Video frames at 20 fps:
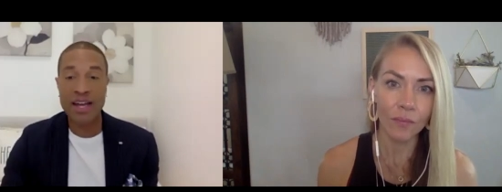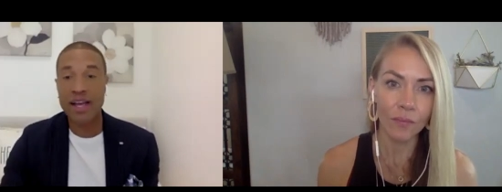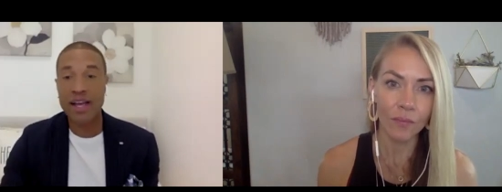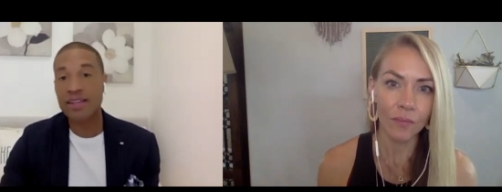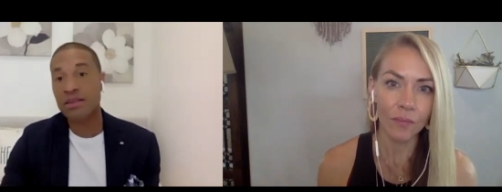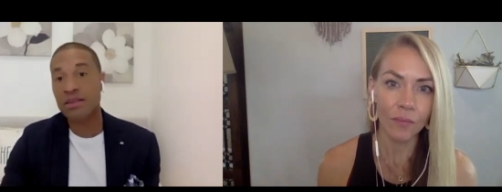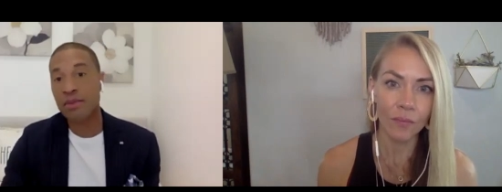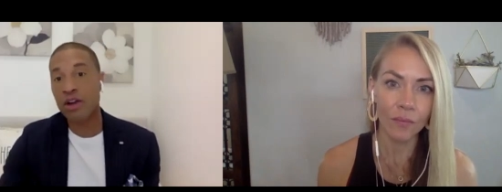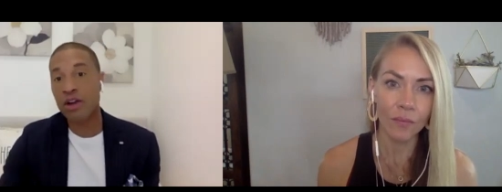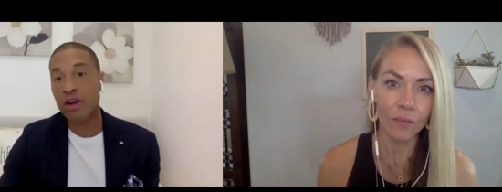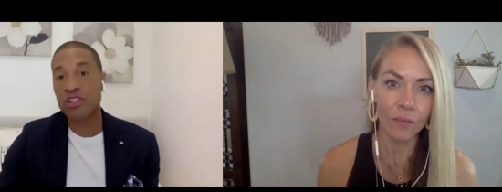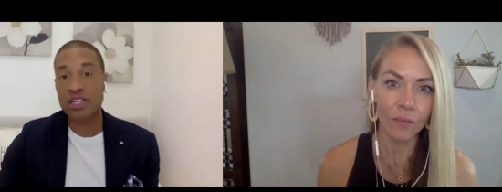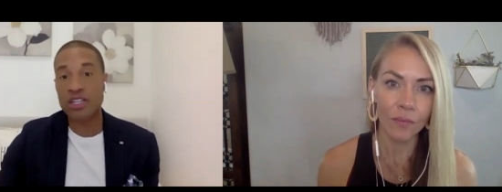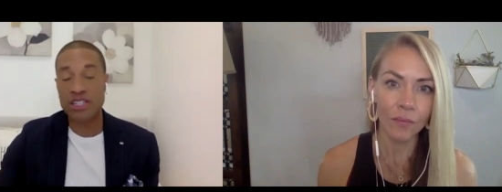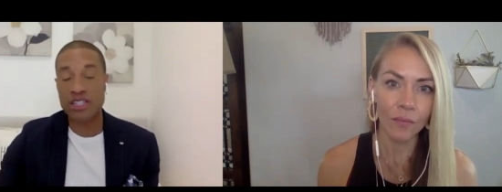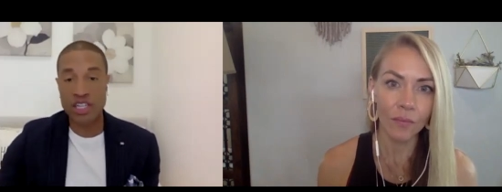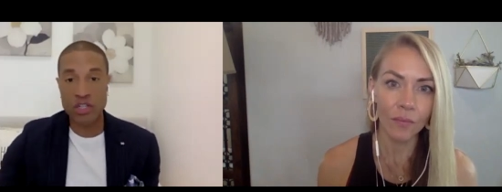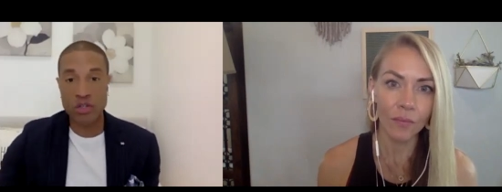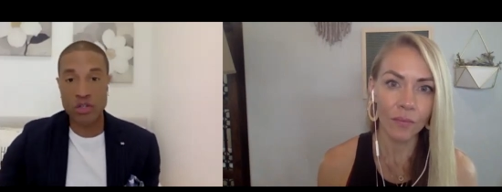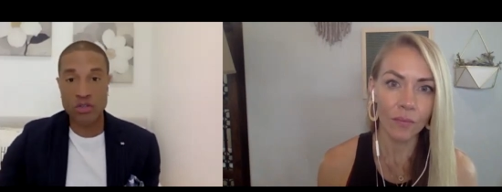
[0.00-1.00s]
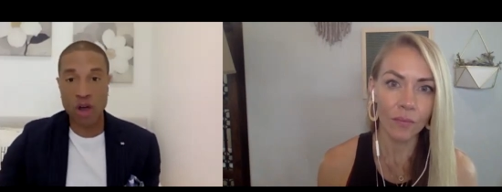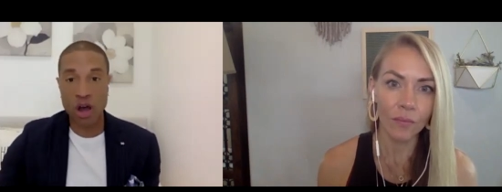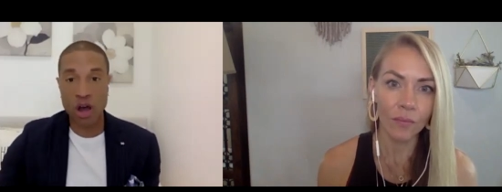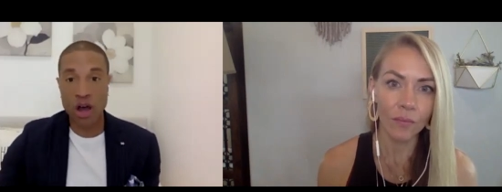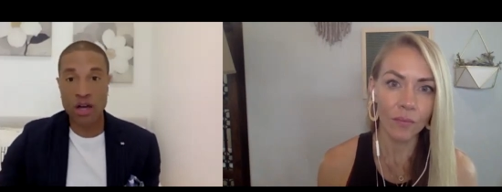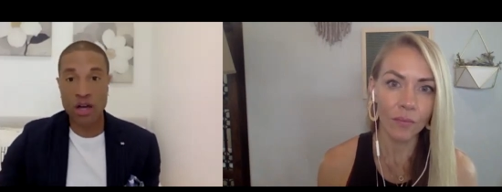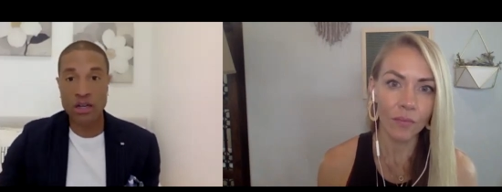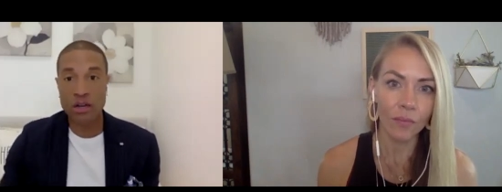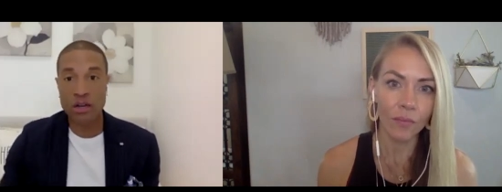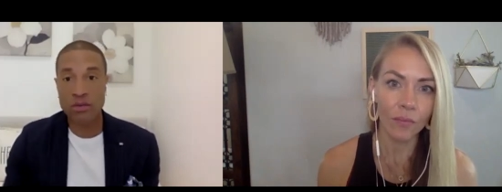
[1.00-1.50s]
Speaker 1: as the marriage continues on,
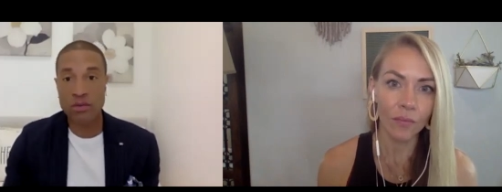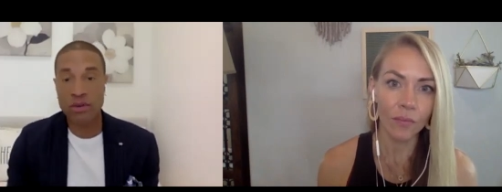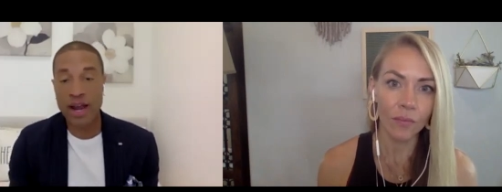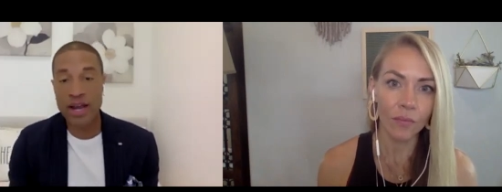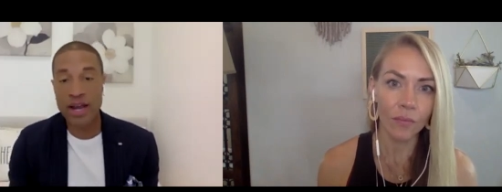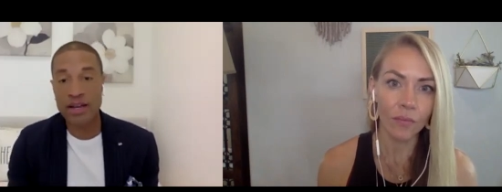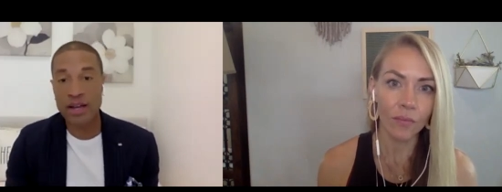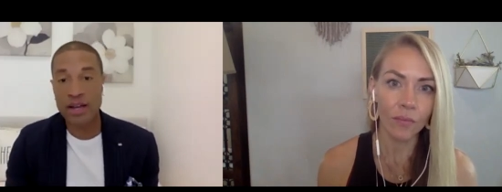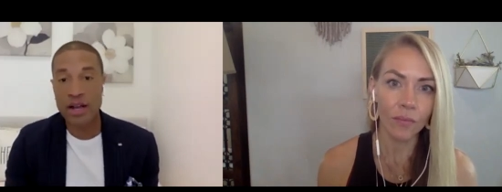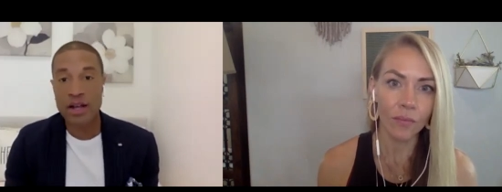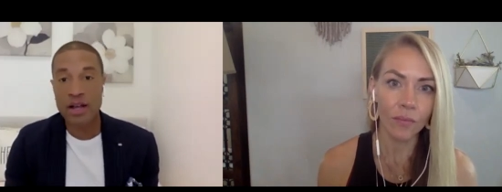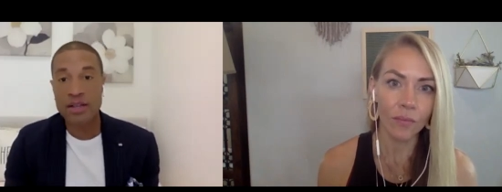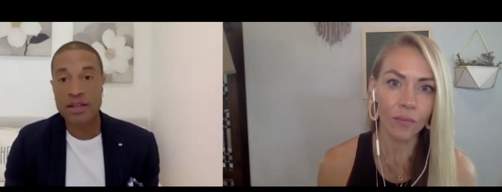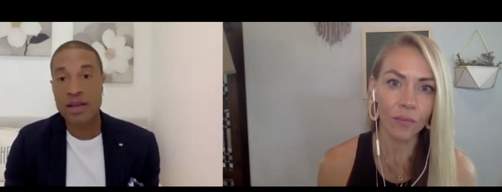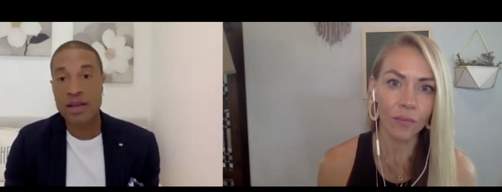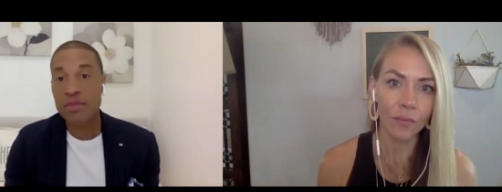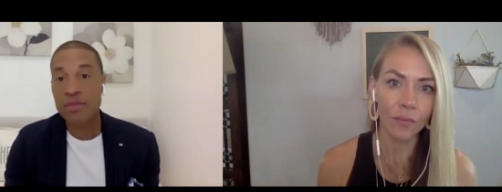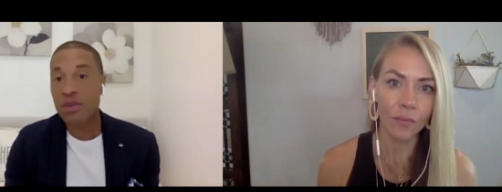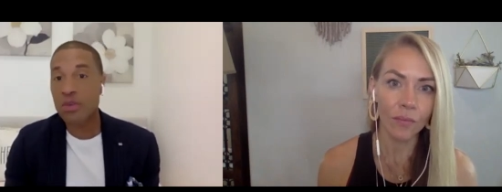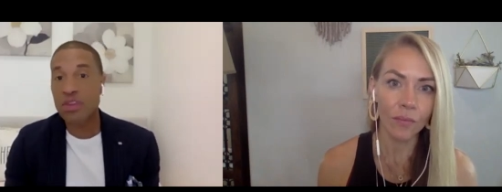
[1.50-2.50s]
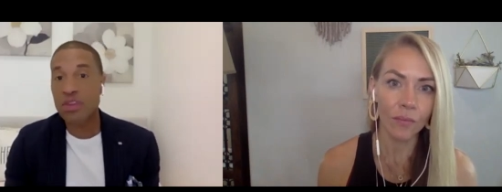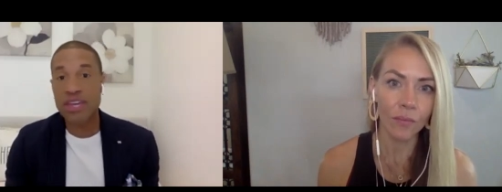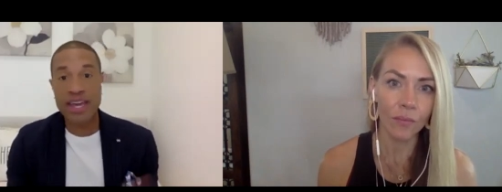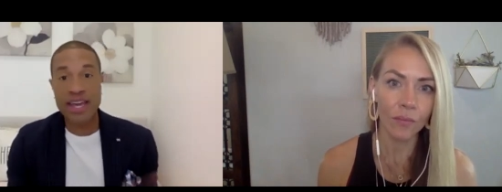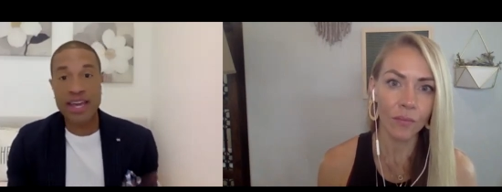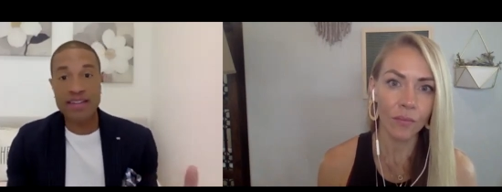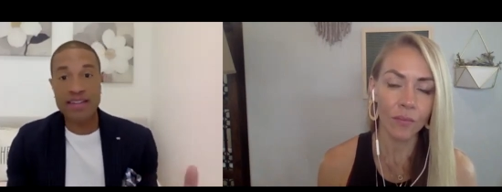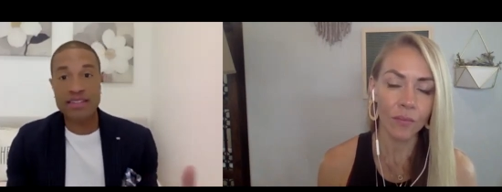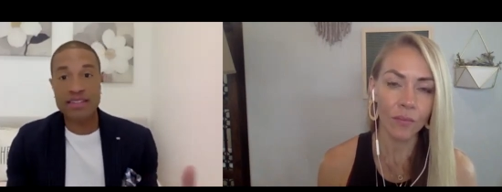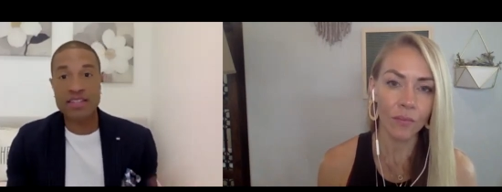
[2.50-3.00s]
right? Same thing with
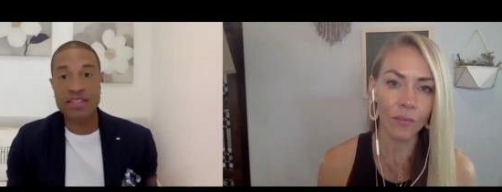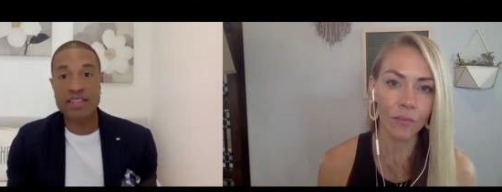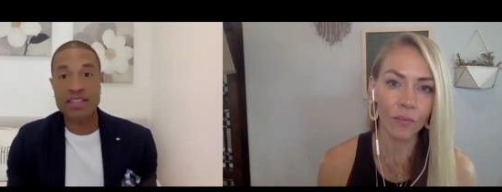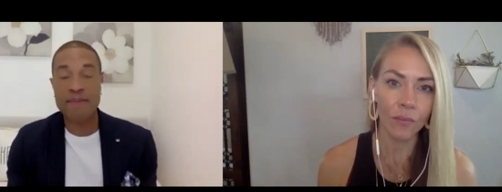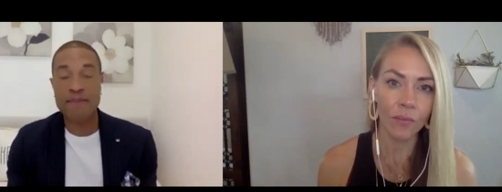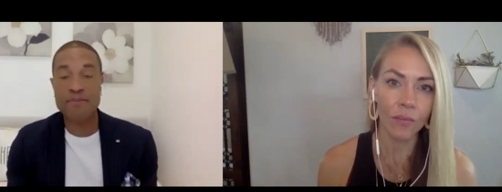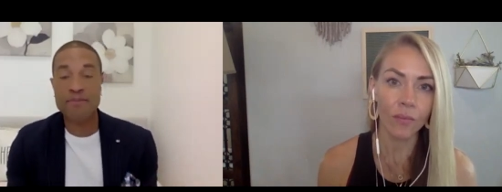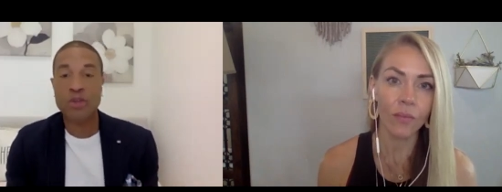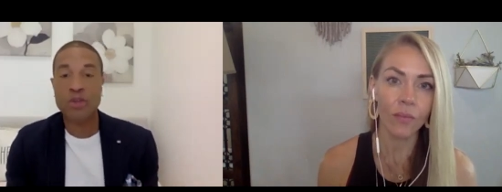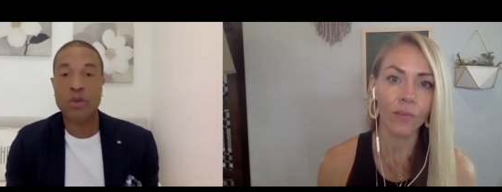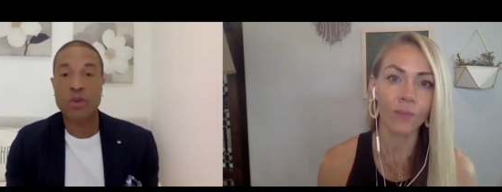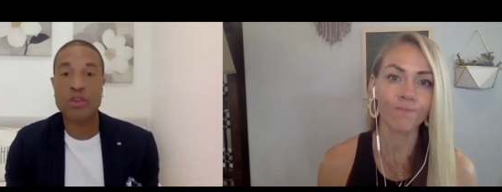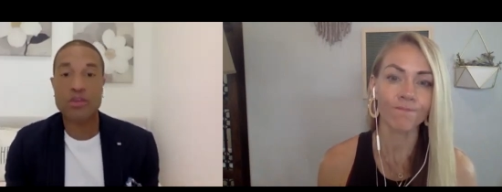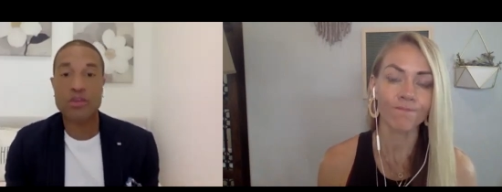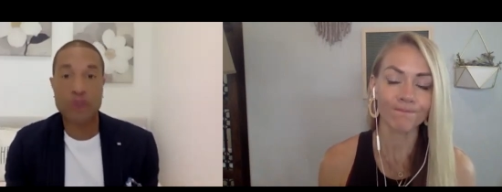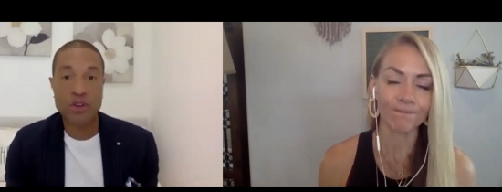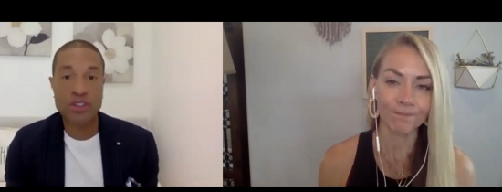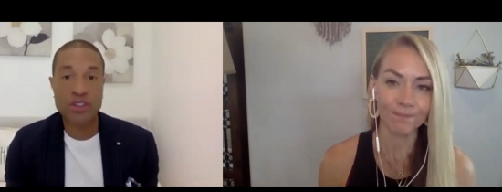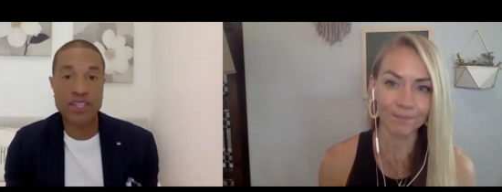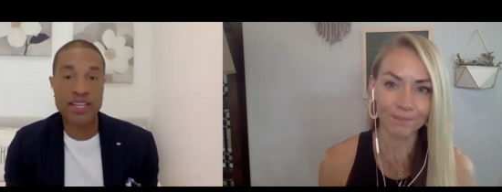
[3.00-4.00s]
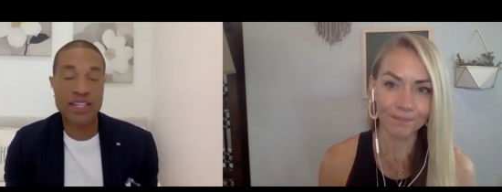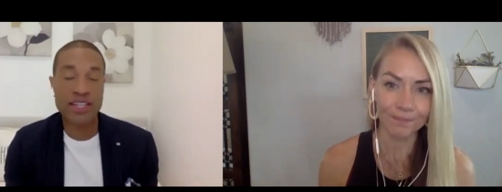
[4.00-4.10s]
kids is that with the first kid,